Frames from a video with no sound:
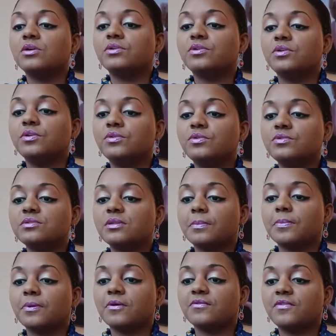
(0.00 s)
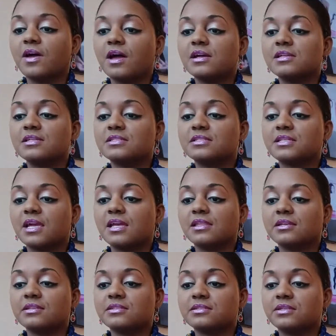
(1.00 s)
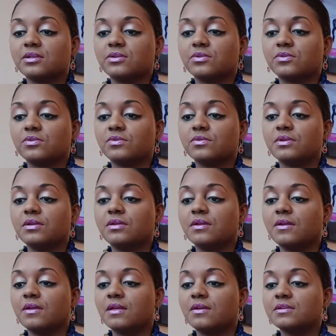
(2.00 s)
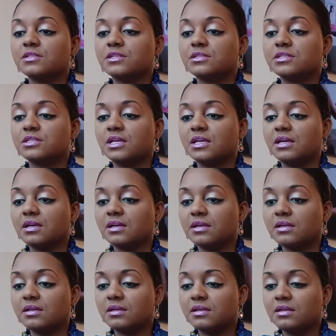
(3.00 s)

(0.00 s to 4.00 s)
use the provided stainless steel Gua